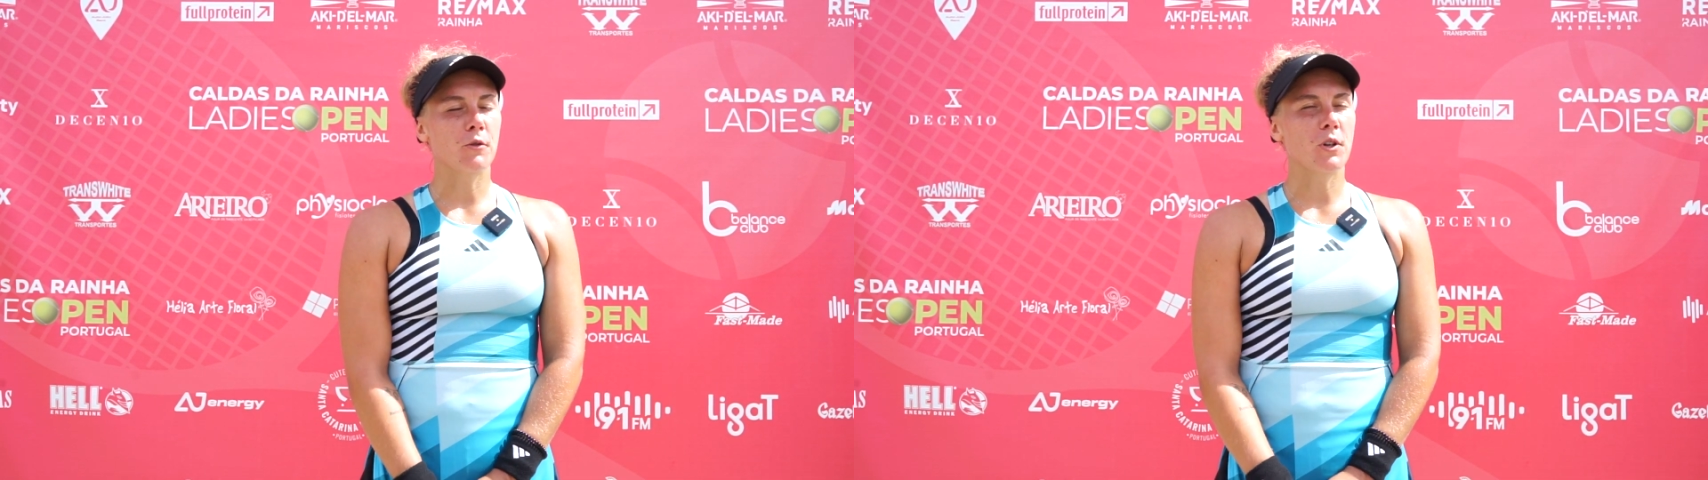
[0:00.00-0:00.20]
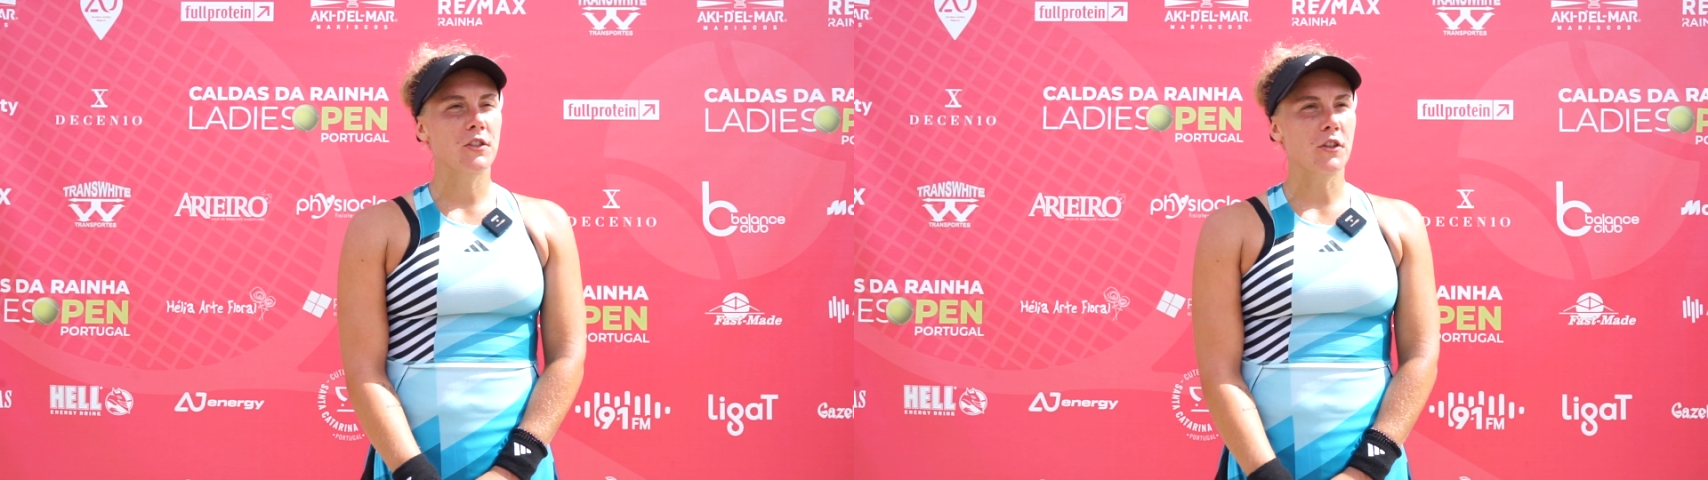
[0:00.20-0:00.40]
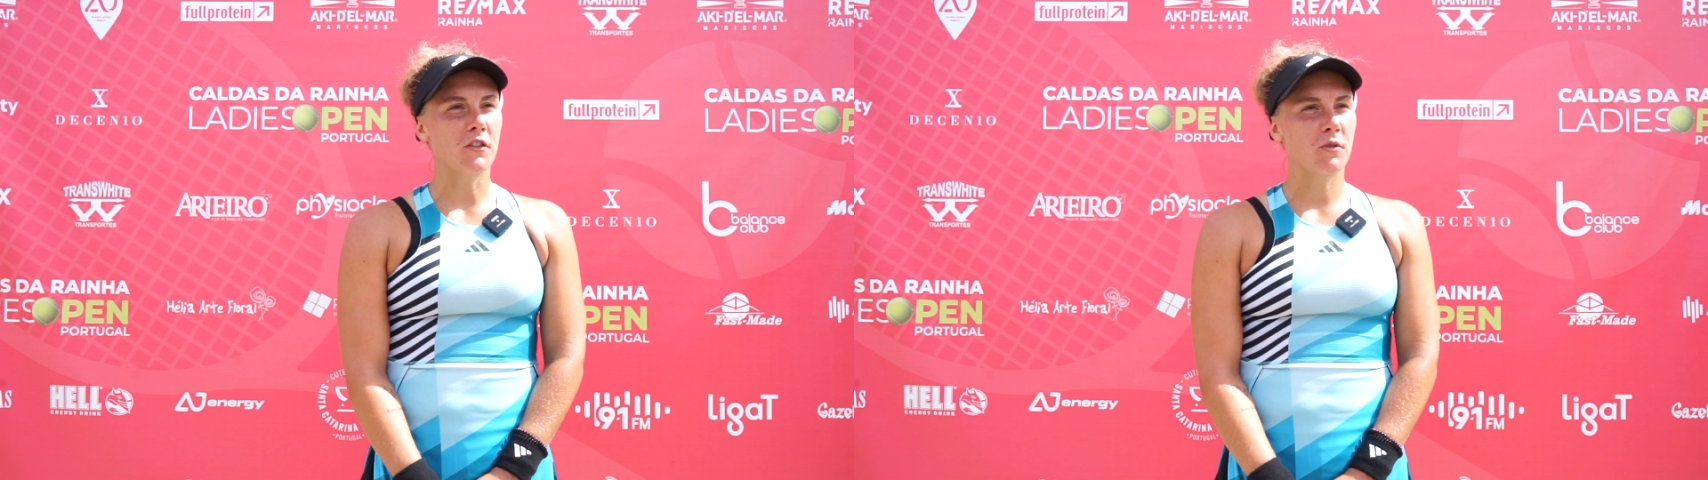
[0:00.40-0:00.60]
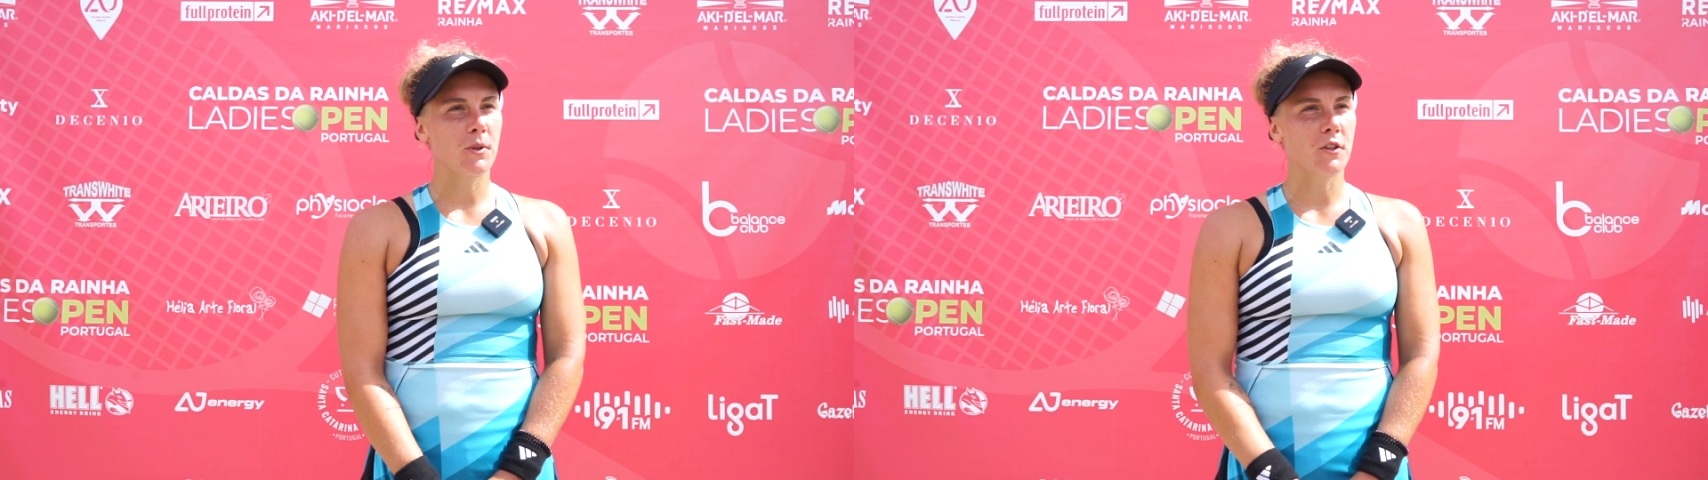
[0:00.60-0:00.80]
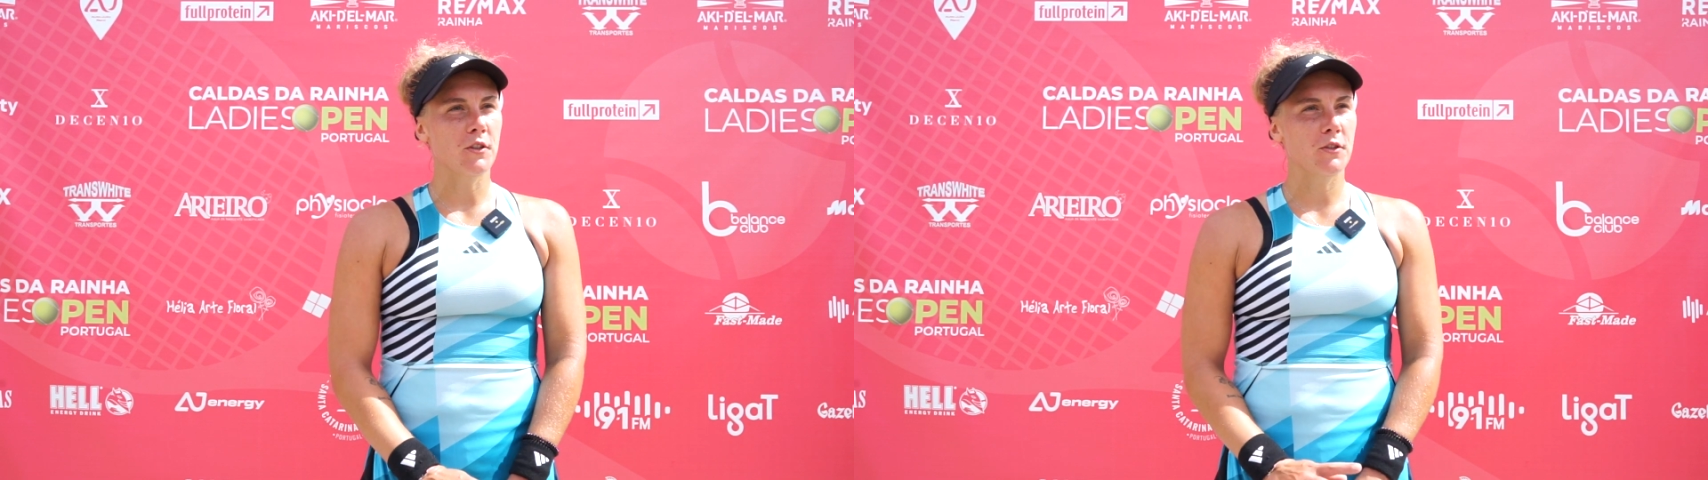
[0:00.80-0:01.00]
round was tough
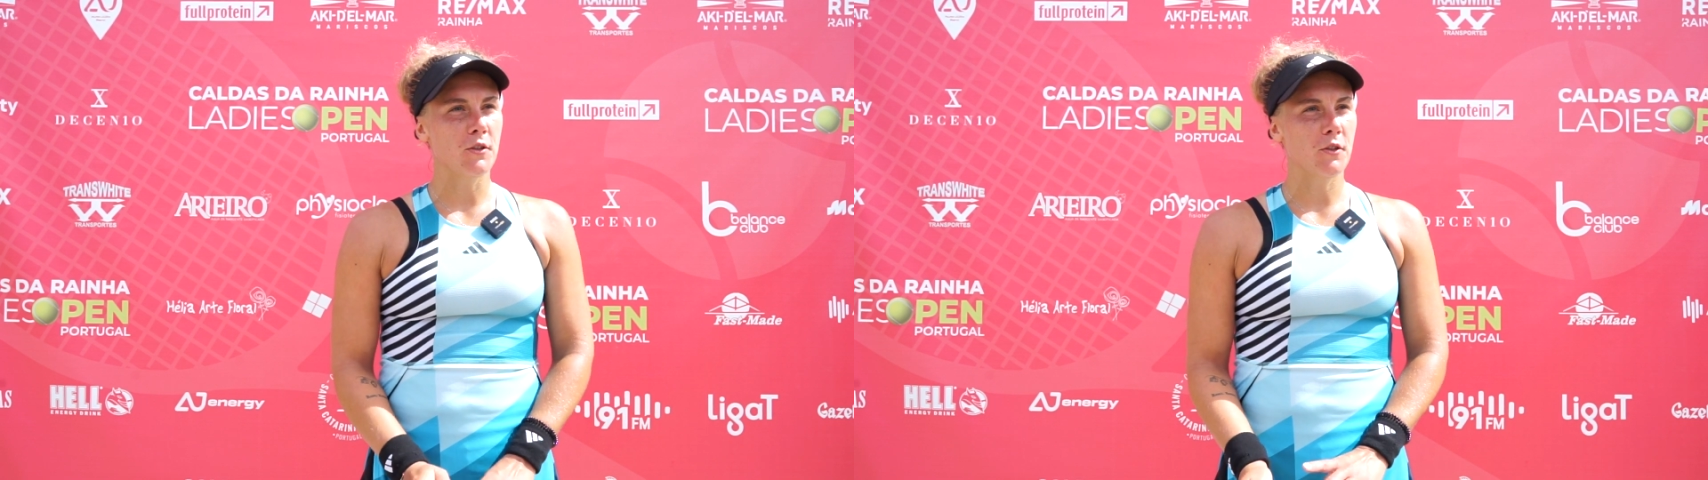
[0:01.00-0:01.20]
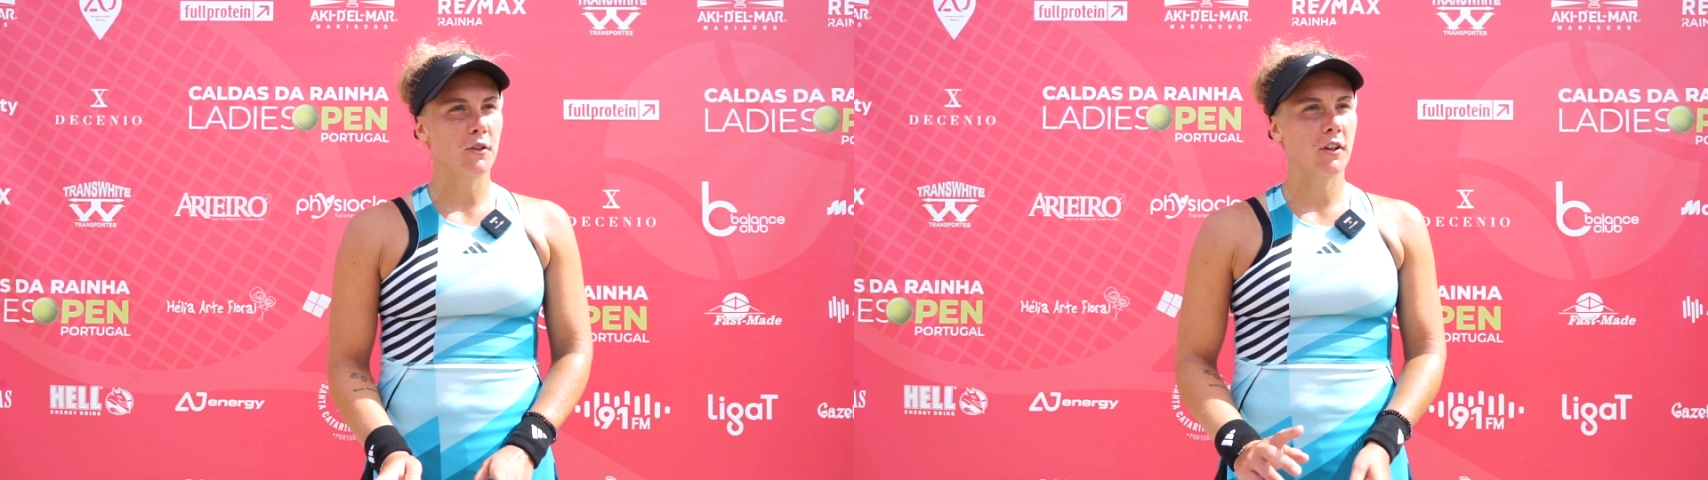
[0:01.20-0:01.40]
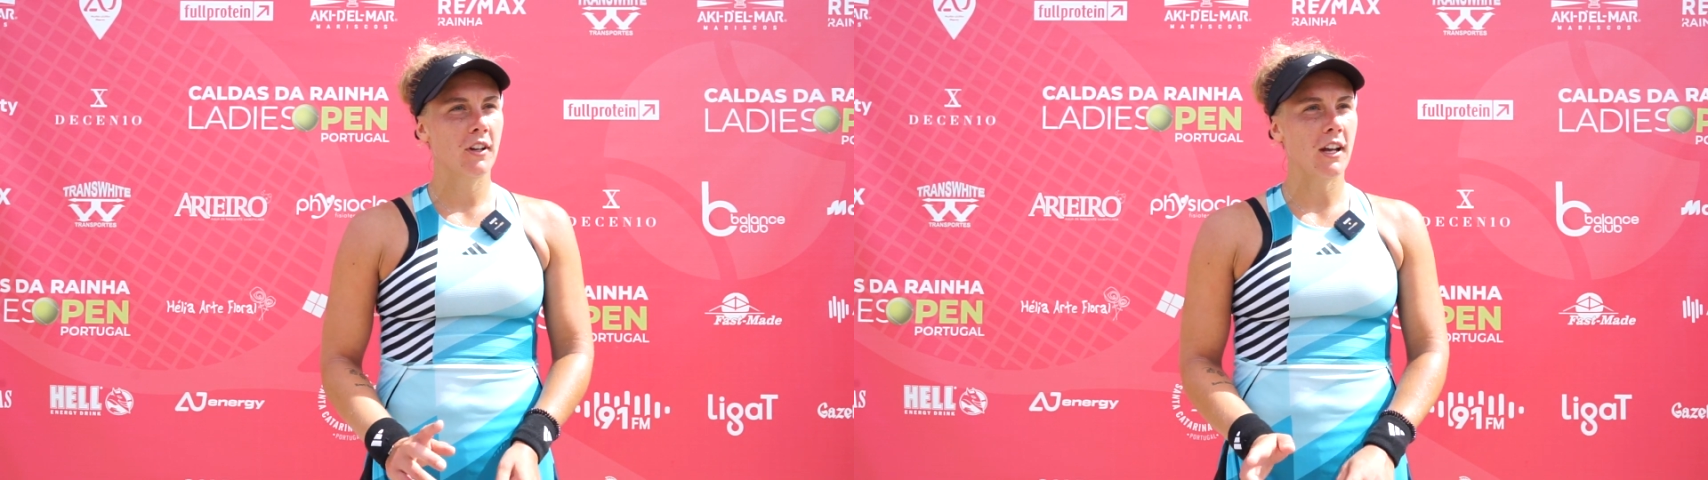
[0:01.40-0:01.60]
because, you know,